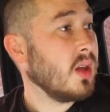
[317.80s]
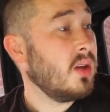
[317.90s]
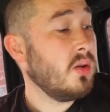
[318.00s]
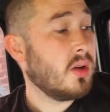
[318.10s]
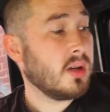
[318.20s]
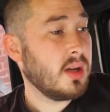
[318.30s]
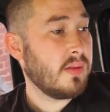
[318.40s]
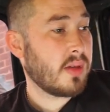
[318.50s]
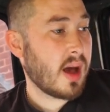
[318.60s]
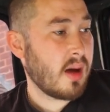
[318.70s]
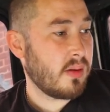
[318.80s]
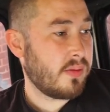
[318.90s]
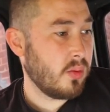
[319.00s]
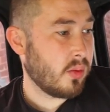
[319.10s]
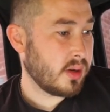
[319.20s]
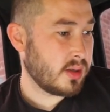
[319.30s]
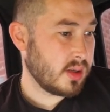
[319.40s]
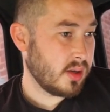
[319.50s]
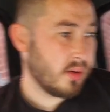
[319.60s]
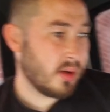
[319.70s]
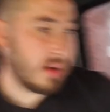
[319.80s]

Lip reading: you could leave that out if you wanted to,